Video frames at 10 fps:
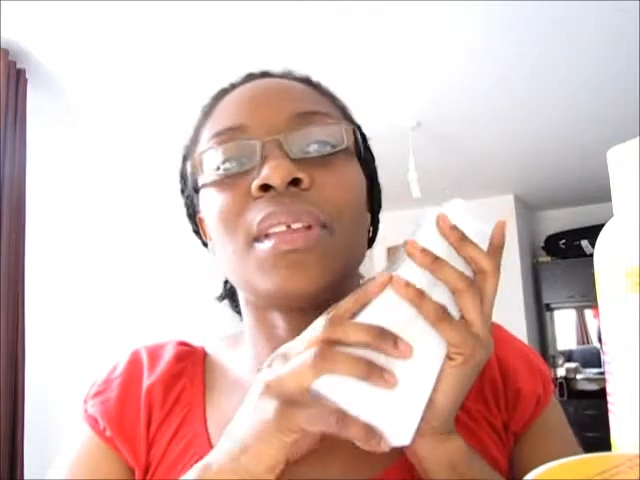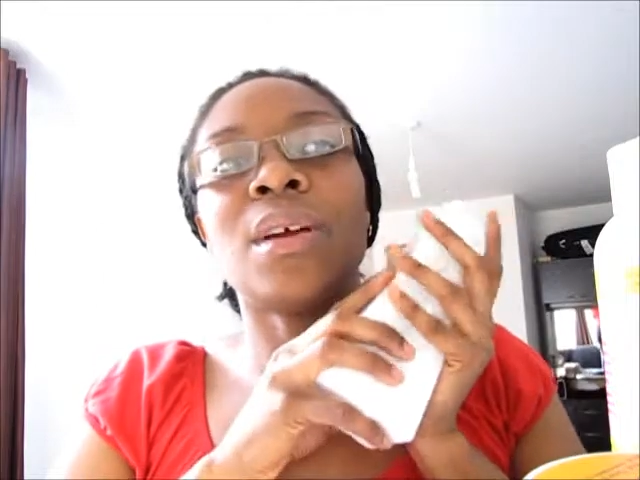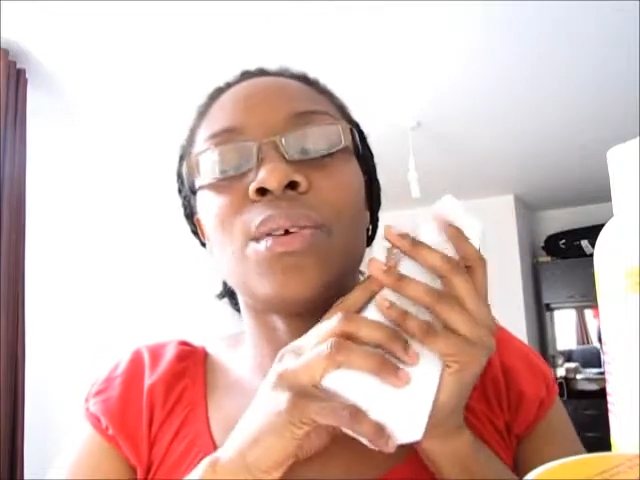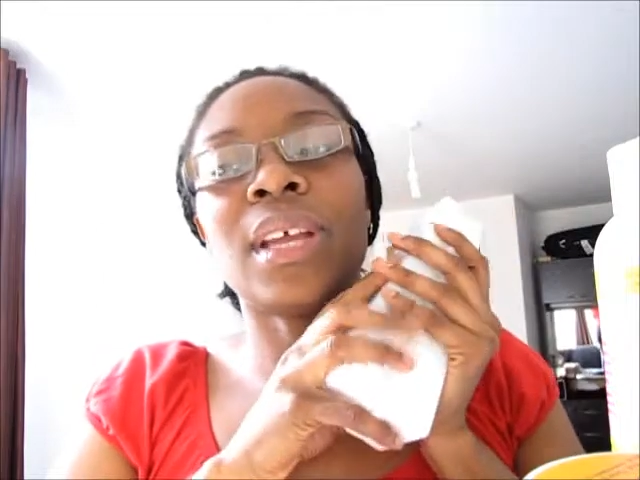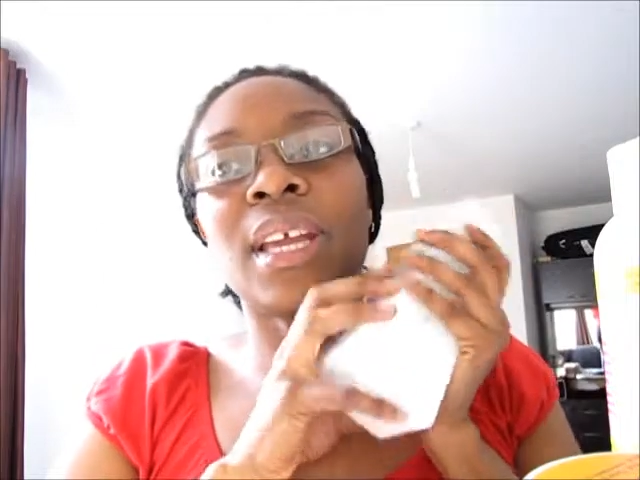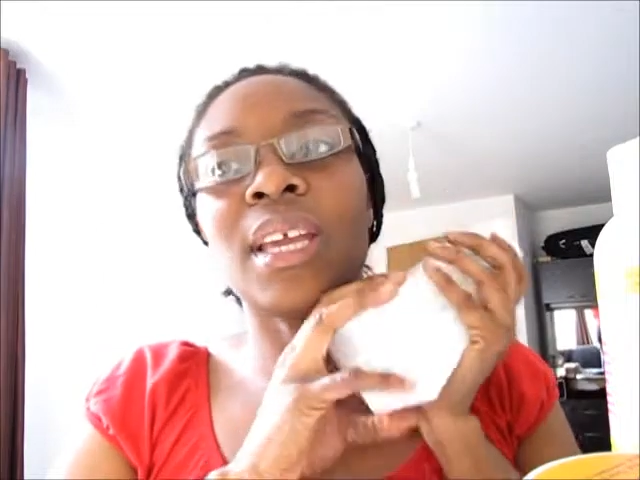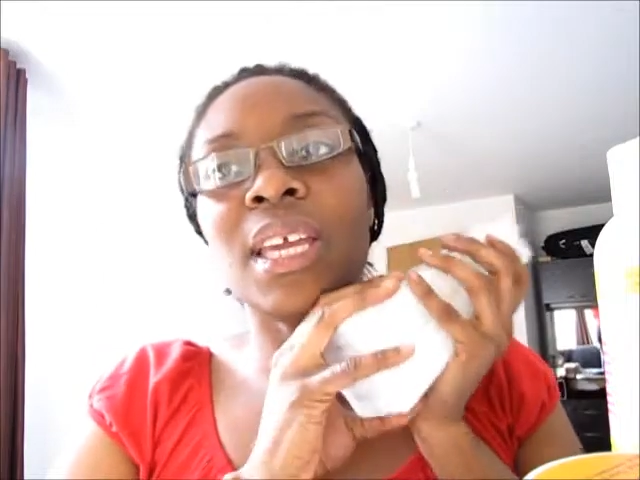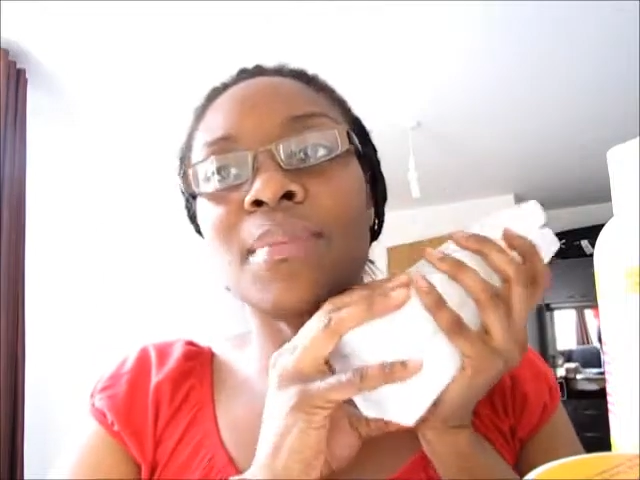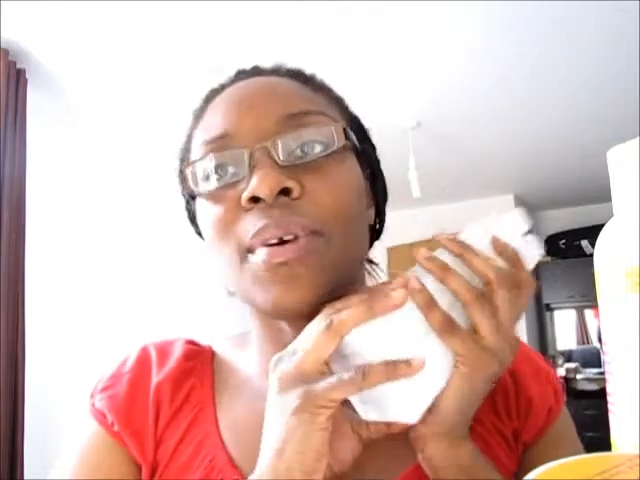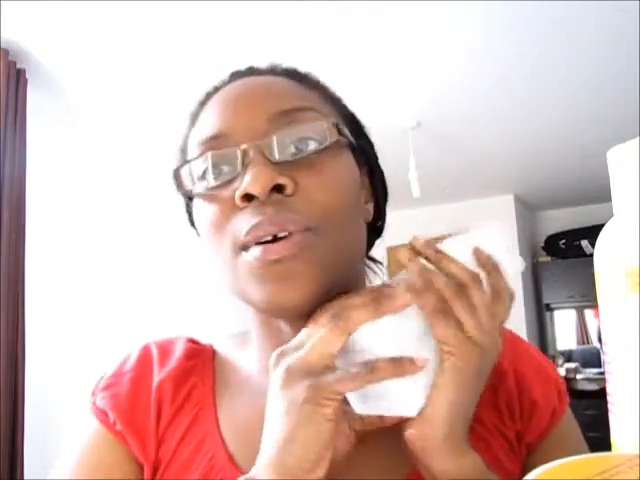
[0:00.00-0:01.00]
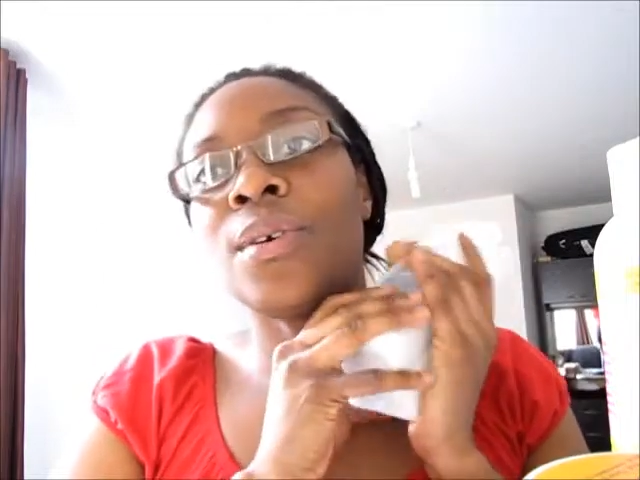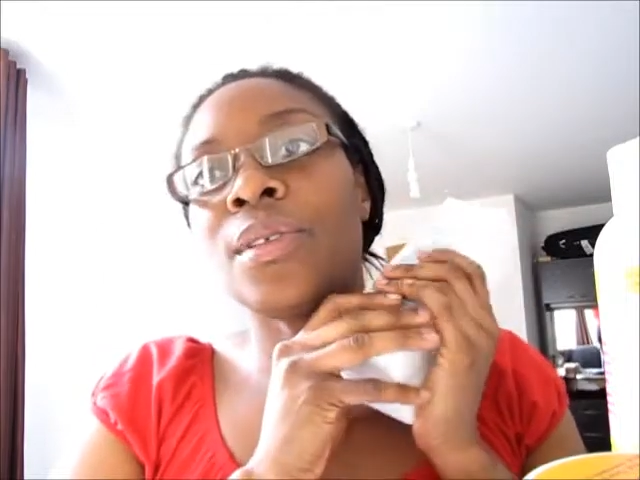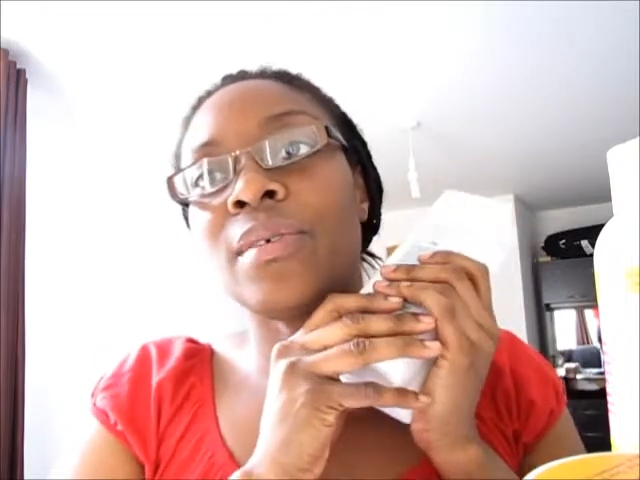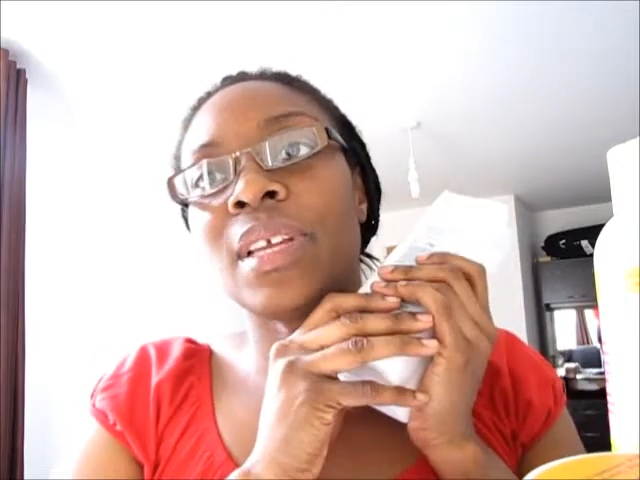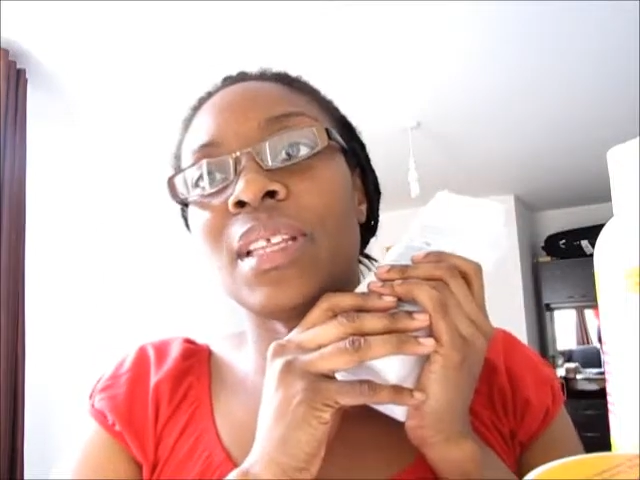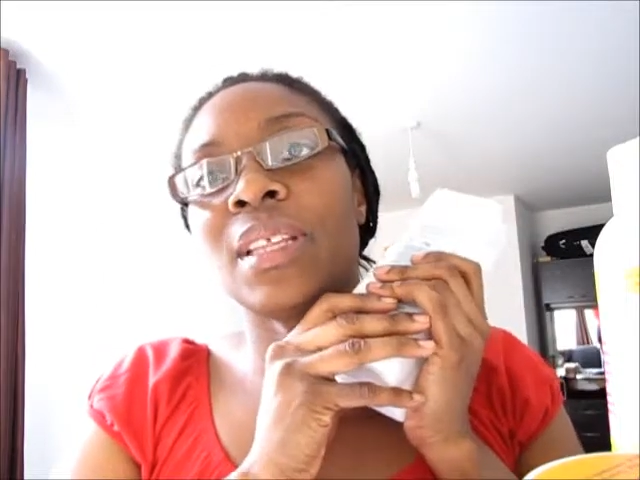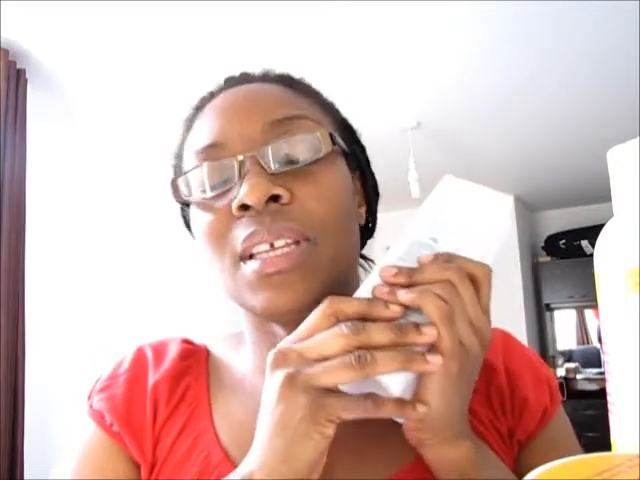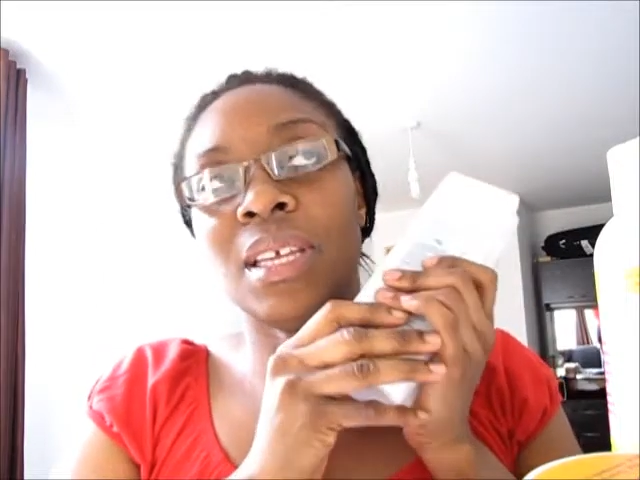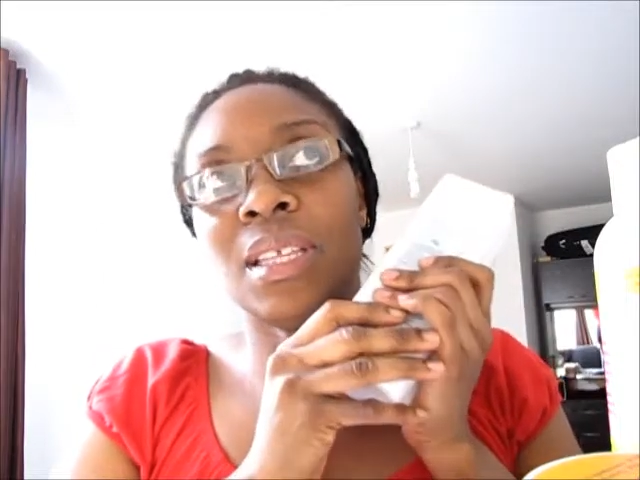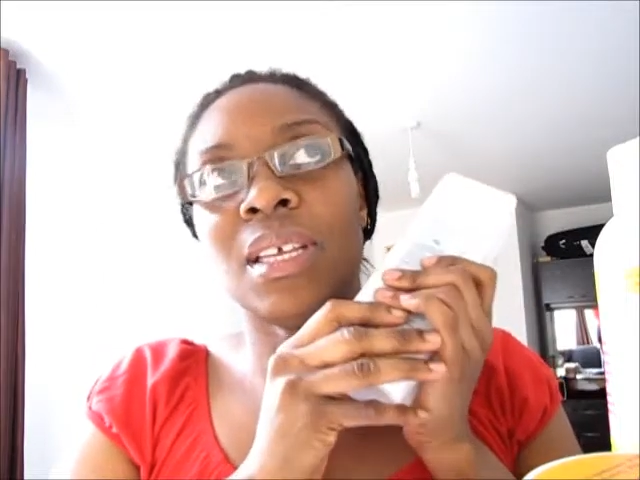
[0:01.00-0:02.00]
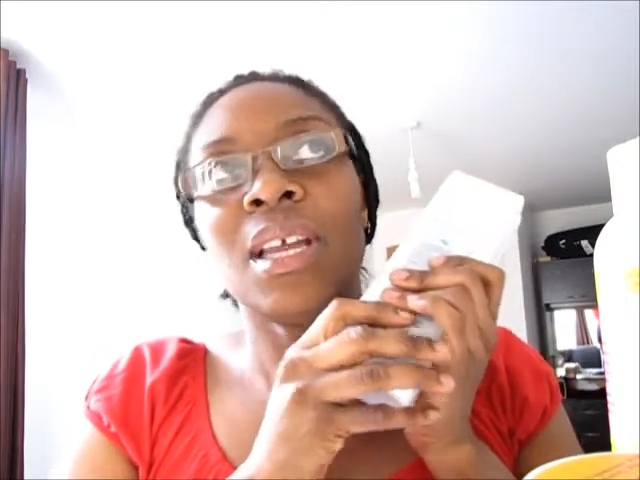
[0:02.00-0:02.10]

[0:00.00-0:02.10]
I'm gonna keep ordering it.